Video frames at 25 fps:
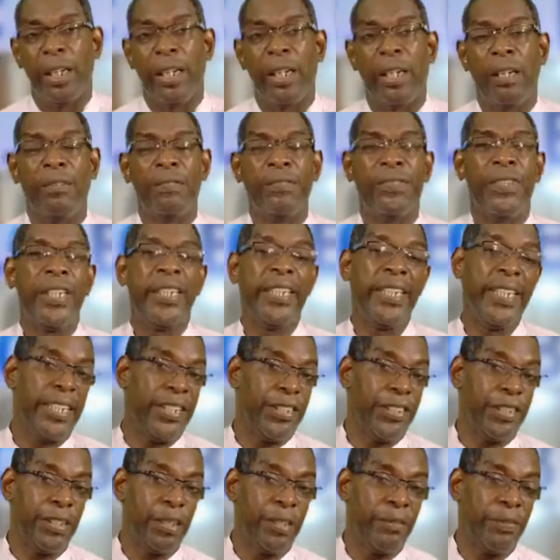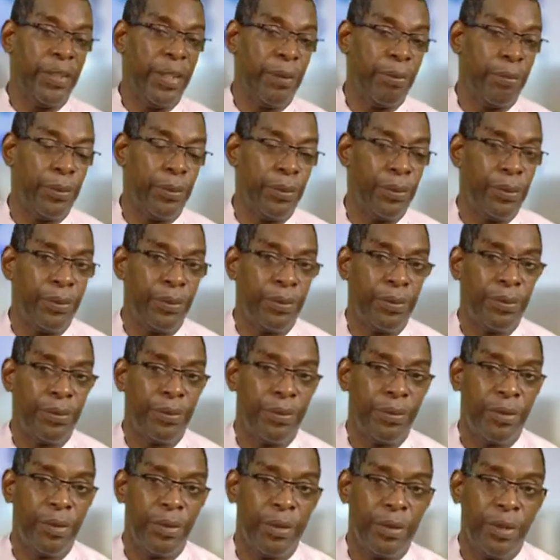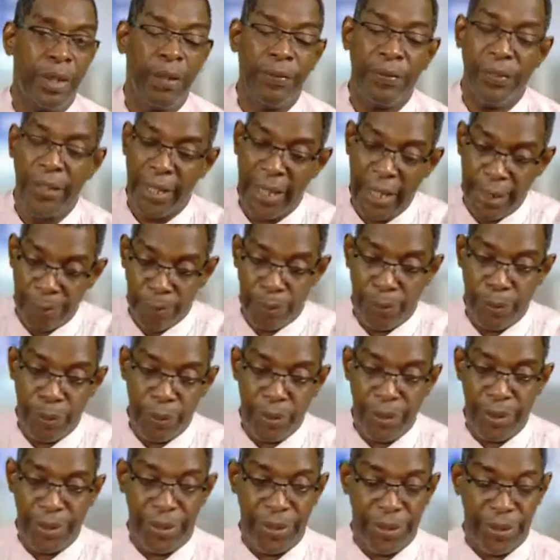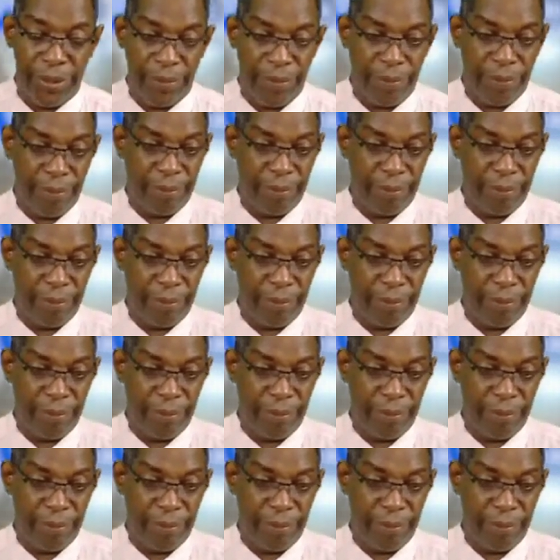of the nation of Hebrew, of the Hebrews.